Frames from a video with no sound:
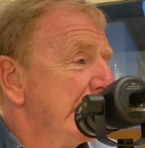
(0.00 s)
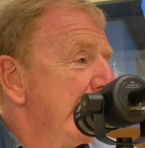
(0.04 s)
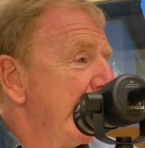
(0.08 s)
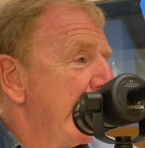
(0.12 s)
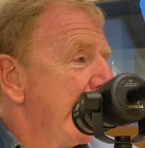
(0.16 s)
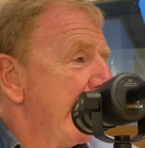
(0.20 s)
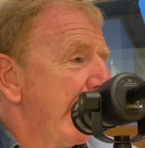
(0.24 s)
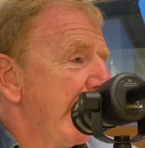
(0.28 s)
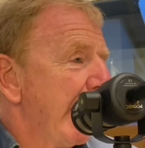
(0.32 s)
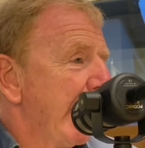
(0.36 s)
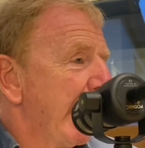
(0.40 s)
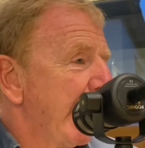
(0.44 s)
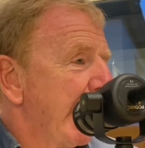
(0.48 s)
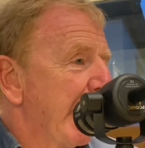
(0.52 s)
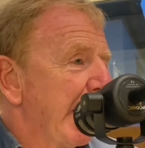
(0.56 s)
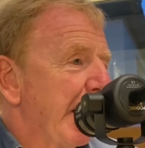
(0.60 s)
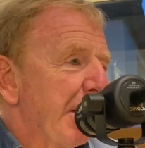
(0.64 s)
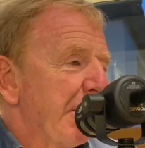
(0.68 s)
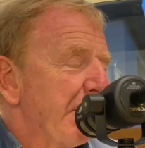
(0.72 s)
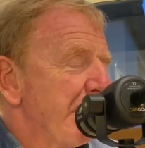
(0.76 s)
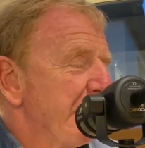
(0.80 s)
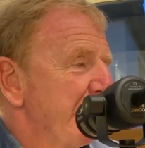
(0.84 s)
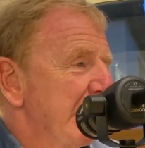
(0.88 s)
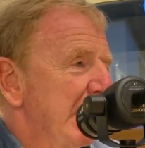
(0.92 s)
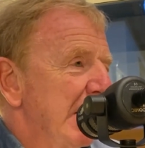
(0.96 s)

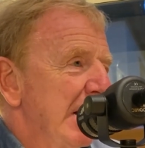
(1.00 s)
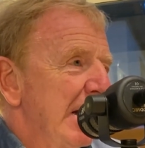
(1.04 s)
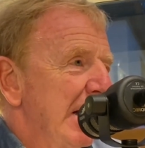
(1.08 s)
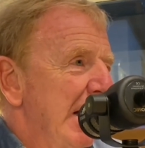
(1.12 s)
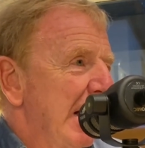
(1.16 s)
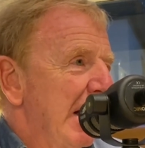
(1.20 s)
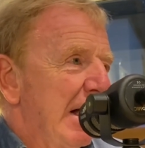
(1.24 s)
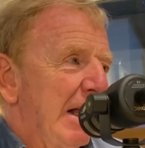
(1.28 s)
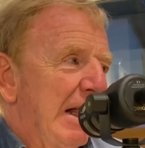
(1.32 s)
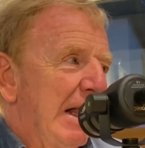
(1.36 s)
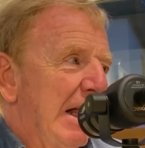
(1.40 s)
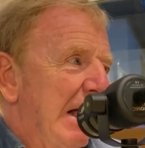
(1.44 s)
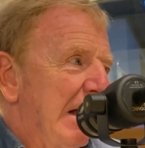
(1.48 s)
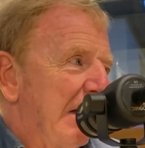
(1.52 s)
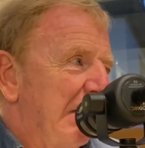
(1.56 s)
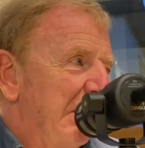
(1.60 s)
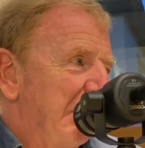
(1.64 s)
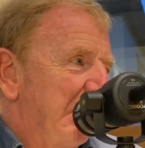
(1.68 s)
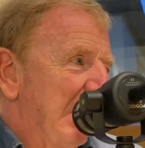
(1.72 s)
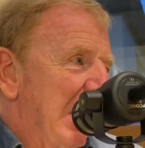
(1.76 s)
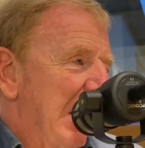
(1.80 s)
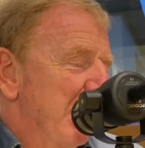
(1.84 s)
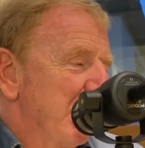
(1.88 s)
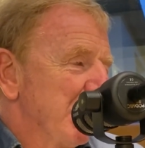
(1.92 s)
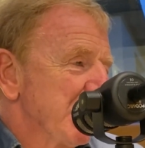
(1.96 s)
If
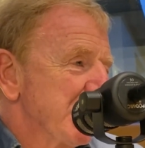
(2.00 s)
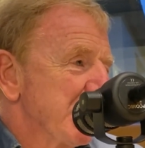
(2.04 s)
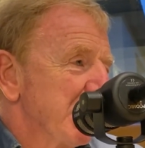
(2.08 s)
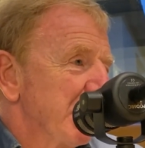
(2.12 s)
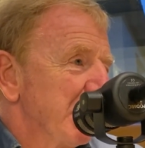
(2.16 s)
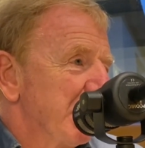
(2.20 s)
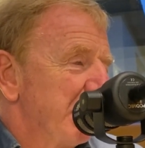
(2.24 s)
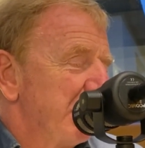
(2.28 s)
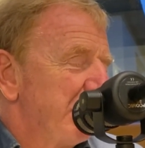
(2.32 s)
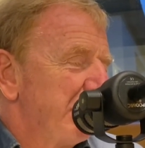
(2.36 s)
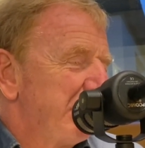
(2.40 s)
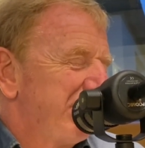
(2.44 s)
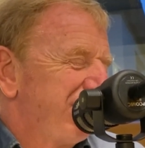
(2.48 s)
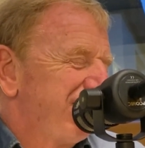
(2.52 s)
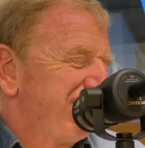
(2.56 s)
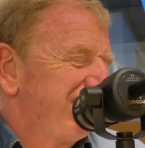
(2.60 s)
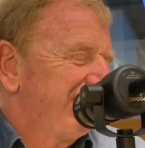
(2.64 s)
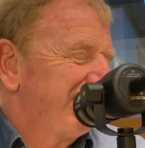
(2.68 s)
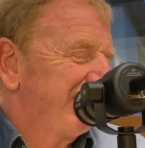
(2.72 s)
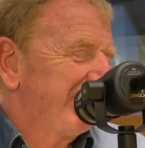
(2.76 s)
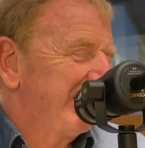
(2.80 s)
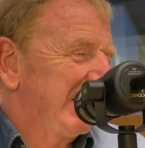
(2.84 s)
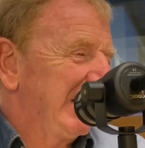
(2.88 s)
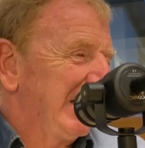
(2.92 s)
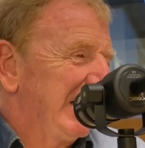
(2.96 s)
I was
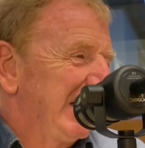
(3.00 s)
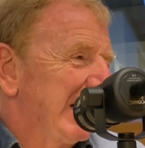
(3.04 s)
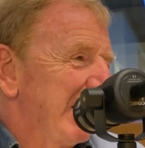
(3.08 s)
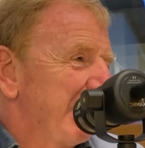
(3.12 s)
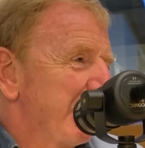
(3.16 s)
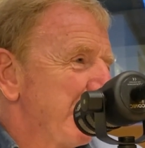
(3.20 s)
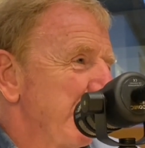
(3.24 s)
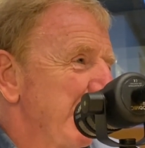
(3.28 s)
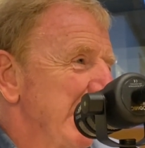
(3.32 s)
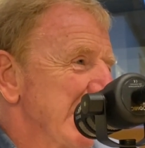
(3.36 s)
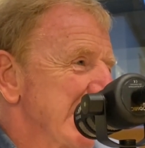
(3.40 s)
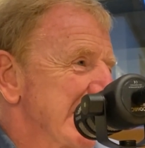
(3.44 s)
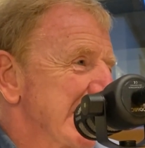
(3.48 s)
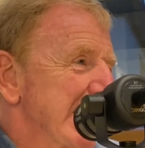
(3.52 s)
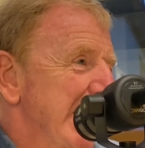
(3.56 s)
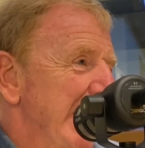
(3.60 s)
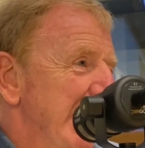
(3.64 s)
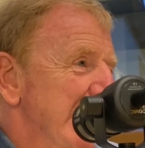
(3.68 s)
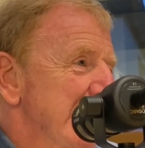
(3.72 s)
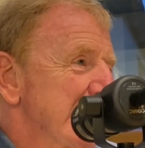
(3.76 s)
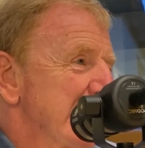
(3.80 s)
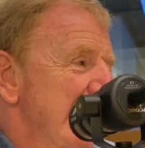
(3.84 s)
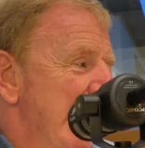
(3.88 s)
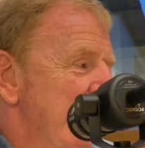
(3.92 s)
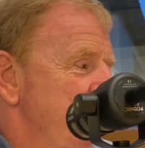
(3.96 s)
you'd have to be a
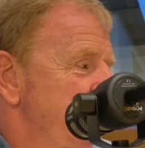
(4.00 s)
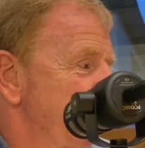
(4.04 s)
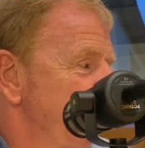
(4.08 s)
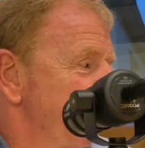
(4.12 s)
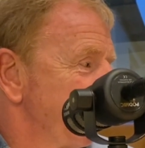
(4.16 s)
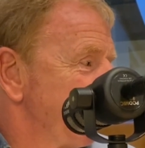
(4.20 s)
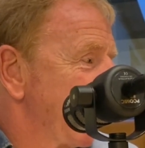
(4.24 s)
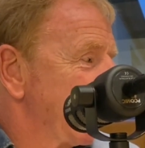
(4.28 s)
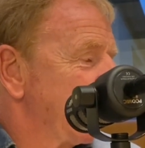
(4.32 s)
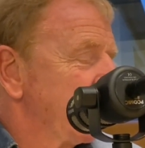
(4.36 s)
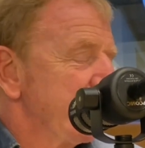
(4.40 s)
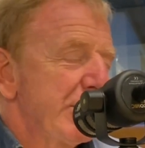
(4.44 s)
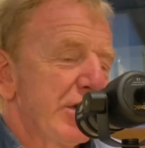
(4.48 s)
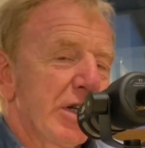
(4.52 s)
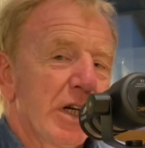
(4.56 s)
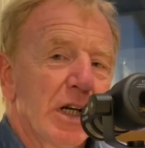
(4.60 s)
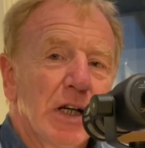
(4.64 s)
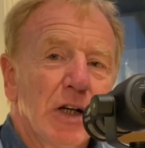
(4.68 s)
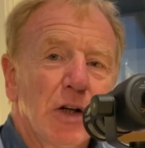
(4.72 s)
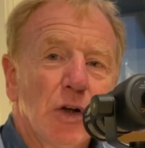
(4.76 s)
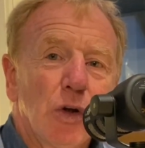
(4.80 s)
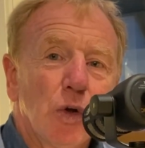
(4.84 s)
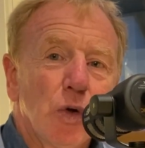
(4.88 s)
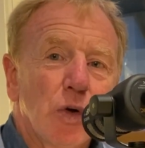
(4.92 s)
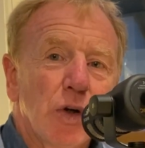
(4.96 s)
certain type of manager
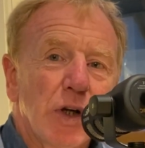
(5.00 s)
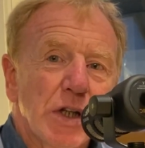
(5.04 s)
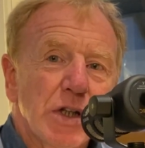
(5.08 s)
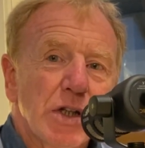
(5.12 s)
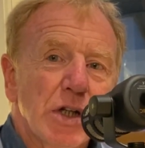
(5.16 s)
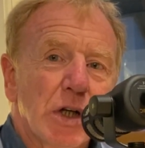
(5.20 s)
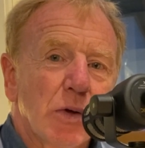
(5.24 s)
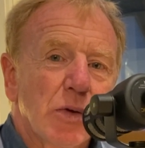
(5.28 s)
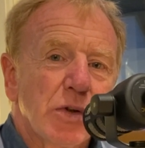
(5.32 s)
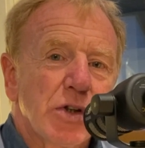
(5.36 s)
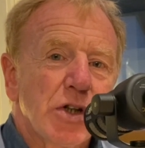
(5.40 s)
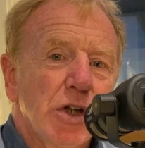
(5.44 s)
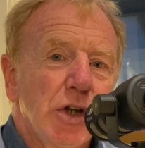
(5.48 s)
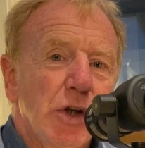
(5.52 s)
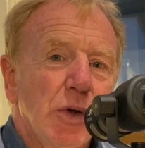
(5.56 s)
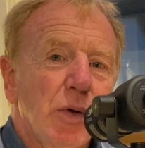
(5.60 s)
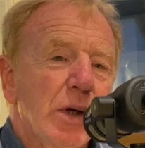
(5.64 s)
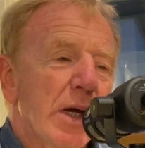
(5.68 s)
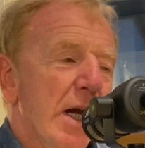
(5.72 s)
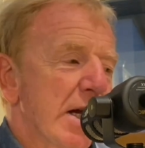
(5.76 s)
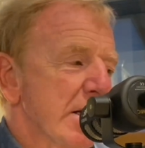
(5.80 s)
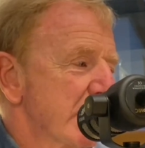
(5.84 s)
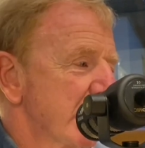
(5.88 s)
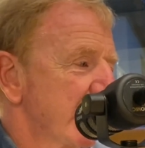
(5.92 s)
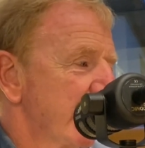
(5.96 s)
looking to go to
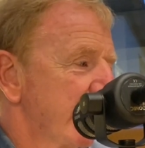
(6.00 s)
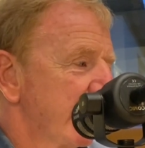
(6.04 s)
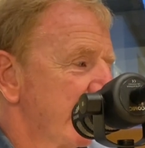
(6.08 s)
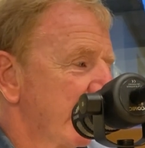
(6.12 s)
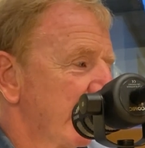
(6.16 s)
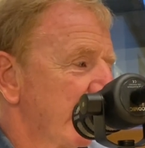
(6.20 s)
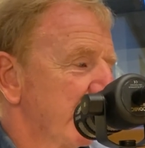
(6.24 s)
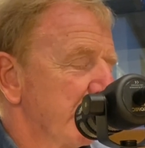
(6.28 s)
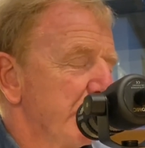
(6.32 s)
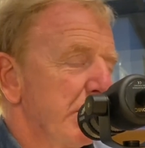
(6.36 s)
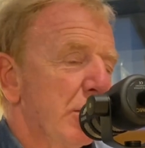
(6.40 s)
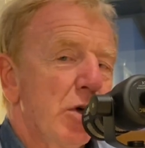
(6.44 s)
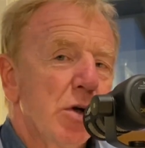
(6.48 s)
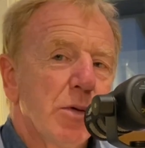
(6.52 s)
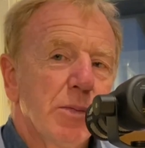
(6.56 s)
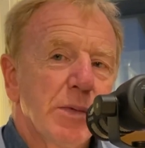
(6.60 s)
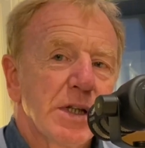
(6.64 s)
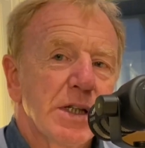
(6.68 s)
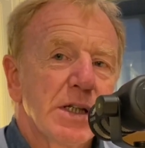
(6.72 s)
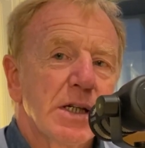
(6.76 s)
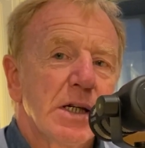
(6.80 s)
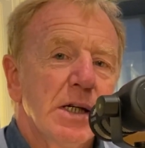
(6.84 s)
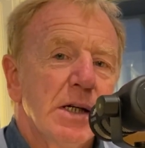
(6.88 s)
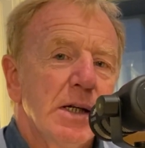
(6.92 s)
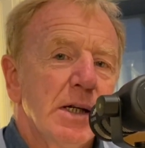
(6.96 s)
Newcastle, I think, at the
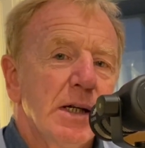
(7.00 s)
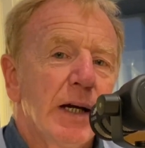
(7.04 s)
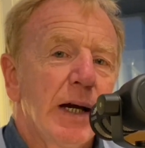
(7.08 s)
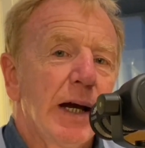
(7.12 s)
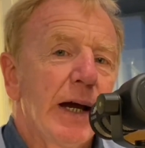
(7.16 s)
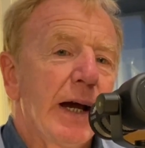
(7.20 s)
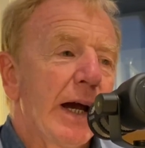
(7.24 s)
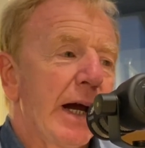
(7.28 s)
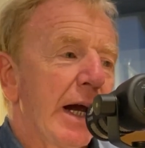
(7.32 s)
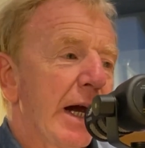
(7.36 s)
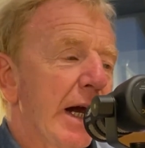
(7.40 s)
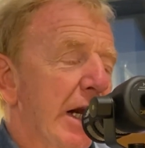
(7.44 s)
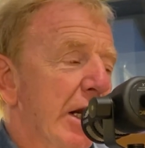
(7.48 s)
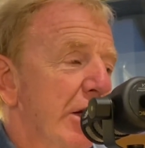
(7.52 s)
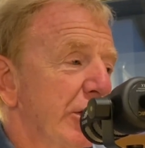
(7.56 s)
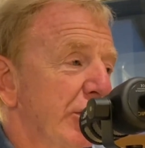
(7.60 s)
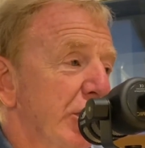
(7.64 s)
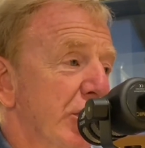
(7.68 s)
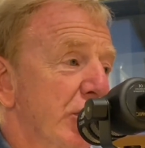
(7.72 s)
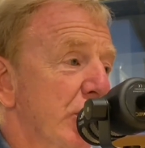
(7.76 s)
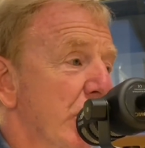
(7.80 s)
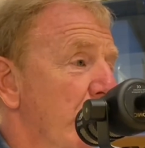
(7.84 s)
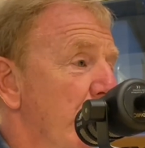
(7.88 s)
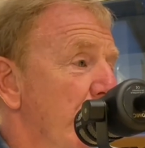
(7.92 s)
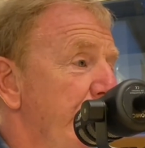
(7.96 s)
moment, because it's
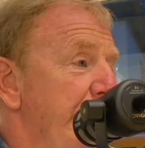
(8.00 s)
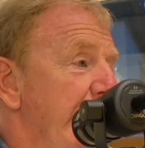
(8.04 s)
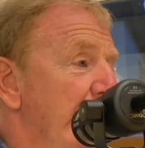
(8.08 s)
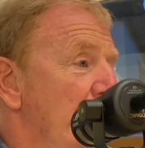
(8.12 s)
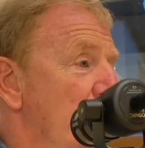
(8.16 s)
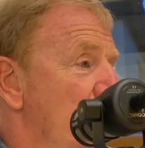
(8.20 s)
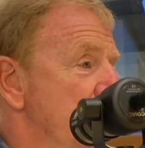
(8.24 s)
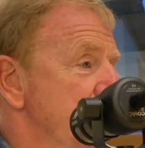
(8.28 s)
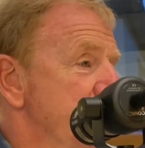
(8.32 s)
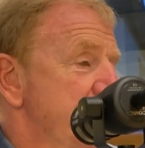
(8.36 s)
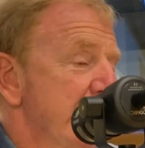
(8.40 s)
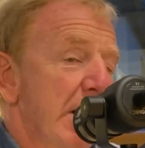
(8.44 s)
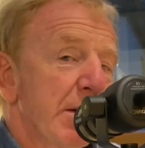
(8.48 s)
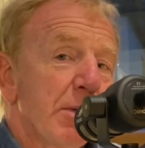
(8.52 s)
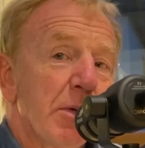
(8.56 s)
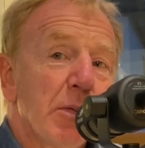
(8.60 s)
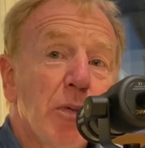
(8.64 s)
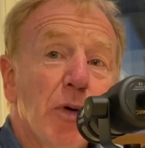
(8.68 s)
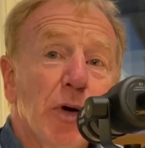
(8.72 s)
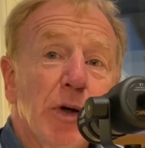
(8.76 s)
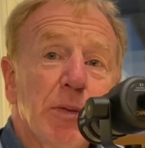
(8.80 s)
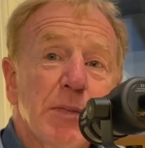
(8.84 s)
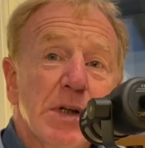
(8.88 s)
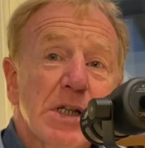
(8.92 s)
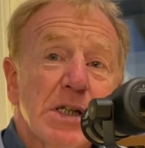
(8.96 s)
not going to be a long-term
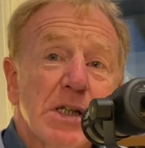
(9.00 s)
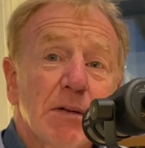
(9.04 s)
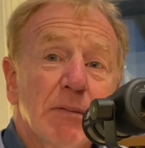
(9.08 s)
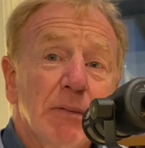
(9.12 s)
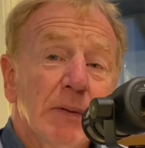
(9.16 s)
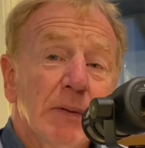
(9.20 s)
appointment.